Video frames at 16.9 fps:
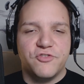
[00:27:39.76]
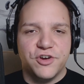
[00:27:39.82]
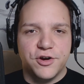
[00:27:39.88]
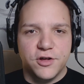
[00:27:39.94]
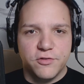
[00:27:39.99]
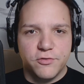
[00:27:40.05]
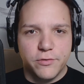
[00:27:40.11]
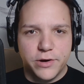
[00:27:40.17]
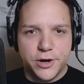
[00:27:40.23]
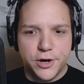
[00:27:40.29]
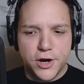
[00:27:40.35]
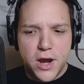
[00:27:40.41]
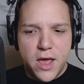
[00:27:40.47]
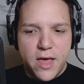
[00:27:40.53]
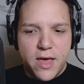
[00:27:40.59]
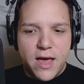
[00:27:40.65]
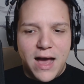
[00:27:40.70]
I shared on
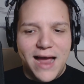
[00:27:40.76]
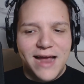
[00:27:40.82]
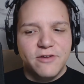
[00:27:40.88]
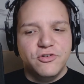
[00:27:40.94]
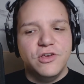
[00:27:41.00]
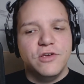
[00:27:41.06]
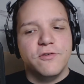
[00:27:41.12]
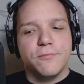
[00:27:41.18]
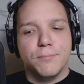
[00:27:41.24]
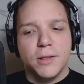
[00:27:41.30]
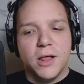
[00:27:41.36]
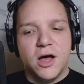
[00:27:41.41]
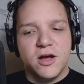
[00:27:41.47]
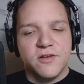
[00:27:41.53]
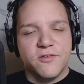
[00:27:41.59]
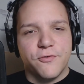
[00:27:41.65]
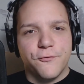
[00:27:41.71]
Twitter. I actually use
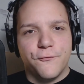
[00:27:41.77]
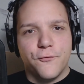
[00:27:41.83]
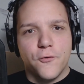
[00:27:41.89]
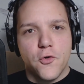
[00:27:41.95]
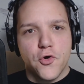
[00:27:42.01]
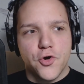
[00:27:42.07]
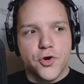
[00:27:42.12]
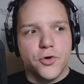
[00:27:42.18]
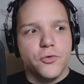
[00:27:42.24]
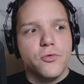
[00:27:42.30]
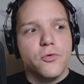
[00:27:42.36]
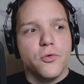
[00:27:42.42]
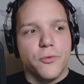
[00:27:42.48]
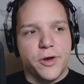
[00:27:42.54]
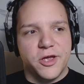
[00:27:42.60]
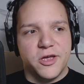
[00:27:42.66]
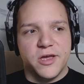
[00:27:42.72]
blogs for
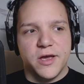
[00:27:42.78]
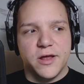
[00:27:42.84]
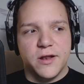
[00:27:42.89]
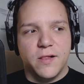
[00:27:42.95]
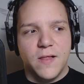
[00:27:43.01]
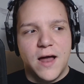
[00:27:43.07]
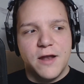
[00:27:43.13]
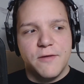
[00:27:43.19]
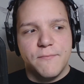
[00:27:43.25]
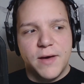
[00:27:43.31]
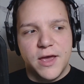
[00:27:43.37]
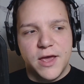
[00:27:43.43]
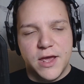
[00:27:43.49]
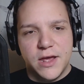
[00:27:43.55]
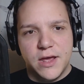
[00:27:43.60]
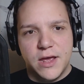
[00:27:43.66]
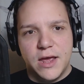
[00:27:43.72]
Google ranking, and a lot of in
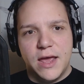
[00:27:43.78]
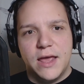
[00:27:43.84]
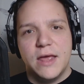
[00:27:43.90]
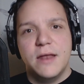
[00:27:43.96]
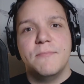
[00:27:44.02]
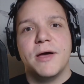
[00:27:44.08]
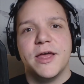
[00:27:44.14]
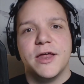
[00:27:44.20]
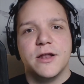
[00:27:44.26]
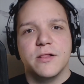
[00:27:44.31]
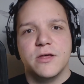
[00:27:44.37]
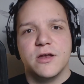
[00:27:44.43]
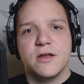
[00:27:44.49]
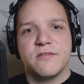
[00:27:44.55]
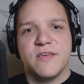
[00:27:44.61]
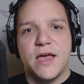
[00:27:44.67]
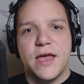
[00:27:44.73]
my
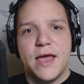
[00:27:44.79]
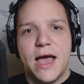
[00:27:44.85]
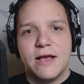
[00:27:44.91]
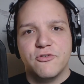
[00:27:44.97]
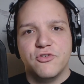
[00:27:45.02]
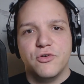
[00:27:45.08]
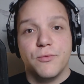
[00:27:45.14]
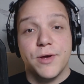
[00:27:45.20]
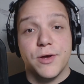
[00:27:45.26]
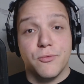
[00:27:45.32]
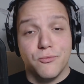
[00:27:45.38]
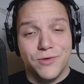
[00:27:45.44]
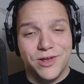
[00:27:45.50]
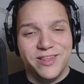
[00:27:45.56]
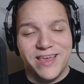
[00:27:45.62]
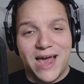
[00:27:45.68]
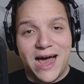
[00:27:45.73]
analytics, I actually rank
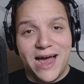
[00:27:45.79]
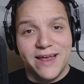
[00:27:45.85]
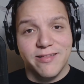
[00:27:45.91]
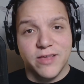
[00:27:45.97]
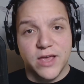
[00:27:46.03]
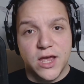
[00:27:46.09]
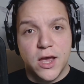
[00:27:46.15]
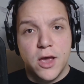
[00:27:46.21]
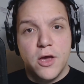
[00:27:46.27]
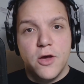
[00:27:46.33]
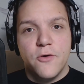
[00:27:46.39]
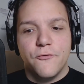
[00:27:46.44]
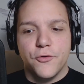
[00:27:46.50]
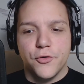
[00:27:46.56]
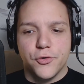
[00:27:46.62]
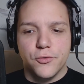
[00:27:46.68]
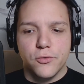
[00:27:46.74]
really highly
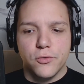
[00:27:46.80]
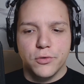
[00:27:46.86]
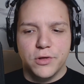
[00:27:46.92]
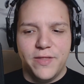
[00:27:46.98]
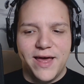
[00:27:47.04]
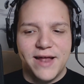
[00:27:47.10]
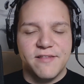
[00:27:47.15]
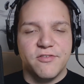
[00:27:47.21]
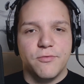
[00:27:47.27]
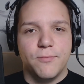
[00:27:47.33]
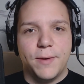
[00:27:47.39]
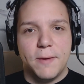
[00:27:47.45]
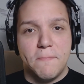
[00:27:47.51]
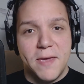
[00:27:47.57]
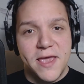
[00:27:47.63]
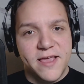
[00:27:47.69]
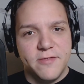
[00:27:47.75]
for Google, and that's
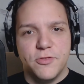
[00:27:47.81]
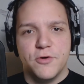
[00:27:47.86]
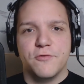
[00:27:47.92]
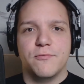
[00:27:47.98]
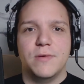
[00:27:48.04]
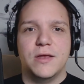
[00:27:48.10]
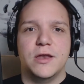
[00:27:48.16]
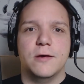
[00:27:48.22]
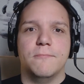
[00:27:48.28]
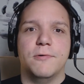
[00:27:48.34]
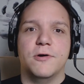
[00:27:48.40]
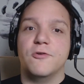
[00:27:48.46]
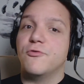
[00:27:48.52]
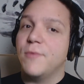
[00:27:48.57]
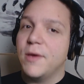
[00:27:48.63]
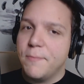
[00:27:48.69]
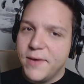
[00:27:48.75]
by making those Medium
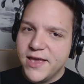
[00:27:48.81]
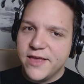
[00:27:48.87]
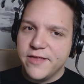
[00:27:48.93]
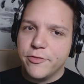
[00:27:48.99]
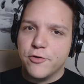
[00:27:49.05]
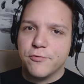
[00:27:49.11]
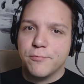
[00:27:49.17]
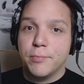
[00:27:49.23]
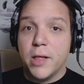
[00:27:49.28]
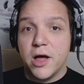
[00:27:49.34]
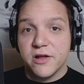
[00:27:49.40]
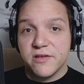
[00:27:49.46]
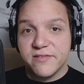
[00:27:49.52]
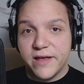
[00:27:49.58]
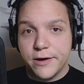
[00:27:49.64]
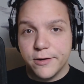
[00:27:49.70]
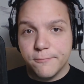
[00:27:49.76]
posts, by making those
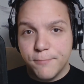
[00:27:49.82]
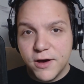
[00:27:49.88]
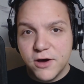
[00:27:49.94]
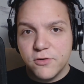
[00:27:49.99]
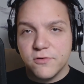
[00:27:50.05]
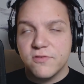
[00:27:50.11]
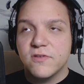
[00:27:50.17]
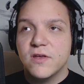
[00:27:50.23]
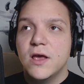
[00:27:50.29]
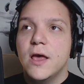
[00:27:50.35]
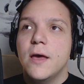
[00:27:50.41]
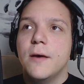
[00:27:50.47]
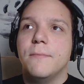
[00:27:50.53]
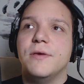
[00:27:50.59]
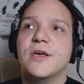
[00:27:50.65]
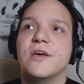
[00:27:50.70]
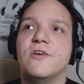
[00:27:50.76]
blog style posts,
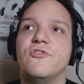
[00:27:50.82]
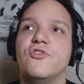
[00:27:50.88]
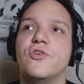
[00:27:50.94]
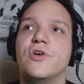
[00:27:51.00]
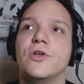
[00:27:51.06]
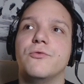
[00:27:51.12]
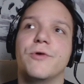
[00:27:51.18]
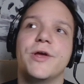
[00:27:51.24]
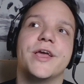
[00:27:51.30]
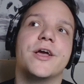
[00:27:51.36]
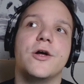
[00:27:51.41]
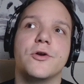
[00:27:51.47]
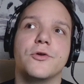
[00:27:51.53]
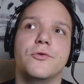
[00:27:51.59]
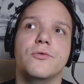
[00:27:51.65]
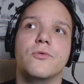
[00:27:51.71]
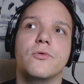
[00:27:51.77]
because you can rank
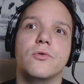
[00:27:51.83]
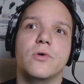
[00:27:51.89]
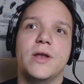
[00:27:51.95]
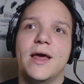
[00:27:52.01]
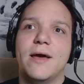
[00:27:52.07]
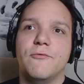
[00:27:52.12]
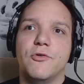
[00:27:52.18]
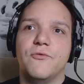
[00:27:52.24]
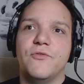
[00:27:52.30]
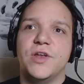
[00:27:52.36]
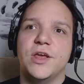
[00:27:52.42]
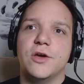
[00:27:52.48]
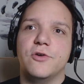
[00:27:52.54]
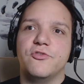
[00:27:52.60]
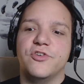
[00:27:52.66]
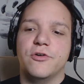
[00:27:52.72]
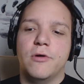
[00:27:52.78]
on Google and have your
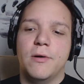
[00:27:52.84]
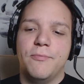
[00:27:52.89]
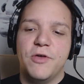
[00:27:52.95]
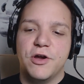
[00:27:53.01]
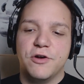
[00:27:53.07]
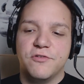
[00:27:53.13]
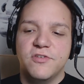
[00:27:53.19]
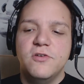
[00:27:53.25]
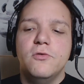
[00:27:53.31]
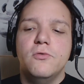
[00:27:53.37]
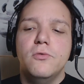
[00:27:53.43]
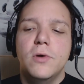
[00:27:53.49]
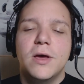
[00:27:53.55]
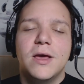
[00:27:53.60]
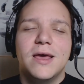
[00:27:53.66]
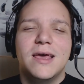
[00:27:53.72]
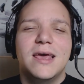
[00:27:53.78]
video show up there
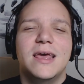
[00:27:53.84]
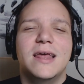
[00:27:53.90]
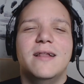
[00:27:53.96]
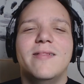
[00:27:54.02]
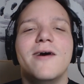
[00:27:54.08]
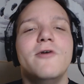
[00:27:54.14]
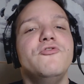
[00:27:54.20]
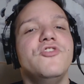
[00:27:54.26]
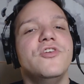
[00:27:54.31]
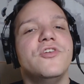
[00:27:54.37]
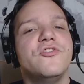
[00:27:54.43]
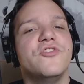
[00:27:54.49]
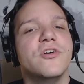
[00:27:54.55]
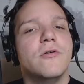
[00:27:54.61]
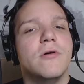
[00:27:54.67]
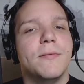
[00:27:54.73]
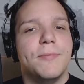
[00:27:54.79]
too. It allows you to
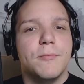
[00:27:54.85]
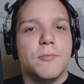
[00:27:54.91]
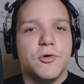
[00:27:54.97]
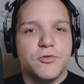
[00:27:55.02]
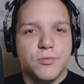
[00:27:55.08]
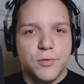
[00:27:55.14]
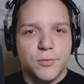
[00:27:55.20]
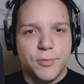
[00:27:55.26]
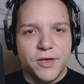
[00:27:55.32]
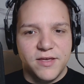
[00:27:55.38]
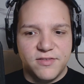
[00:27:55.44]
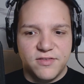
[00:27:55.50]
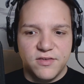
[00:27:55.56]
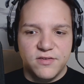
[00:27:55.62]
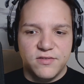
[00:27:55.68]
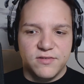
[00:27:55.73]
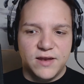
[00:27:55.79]
show up in multiple
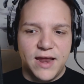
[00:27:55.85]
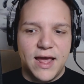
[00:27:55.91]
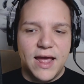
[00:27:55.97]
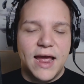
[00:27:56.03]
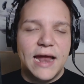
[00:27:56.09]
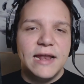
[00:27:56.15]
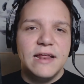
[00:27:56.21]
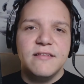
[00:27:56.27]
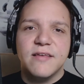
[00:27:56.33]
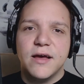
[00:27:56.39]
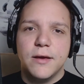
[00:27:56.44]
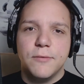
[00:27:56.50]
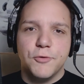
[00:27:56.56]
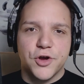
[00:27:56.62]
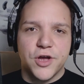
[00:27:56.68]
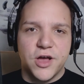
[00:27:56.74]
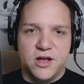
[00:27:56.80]
places, and
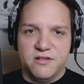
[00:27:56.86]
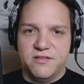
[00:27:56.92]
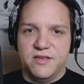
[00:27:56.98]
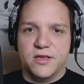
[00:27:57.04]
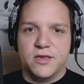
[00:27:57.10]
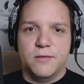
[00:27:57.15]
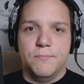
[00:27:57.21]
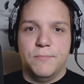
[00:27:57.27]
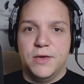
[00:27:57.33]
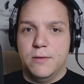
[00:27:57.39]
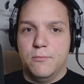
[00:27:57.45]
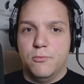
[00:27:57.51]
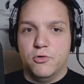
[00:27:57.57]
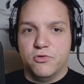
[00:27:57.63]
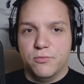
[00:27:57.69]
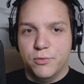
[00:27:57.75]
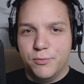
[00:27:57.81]
anytime your content can be in
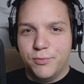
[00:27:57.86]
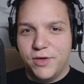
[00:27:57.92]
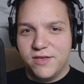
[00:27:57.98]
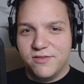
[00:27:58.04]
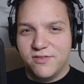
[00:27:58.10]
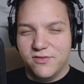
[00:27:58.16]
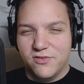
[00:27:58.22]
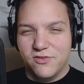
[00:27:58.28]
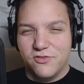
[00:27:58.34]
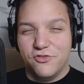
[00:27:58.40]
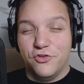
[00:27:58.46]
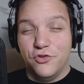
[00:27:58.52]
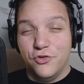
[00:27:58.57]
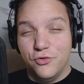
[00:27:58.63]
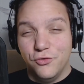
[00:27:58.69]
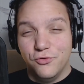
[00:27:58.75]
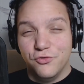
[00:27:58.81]
multiple places is
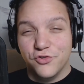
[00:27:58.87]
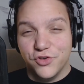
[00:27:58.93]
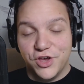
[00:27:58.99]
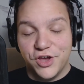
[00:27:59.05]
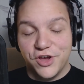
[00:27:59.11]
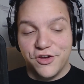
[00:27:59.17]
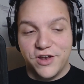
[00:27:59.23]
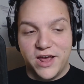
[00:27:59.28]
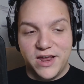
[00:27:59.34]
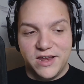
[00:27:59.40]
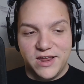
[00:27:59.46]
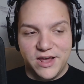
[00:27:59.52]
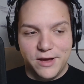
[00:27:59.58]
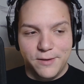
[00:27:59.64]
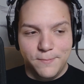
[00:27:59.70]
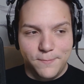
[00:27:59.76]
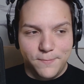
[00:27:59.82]
usually a good
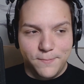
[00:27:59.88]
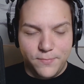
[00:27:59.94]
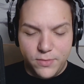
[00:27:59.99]
idea.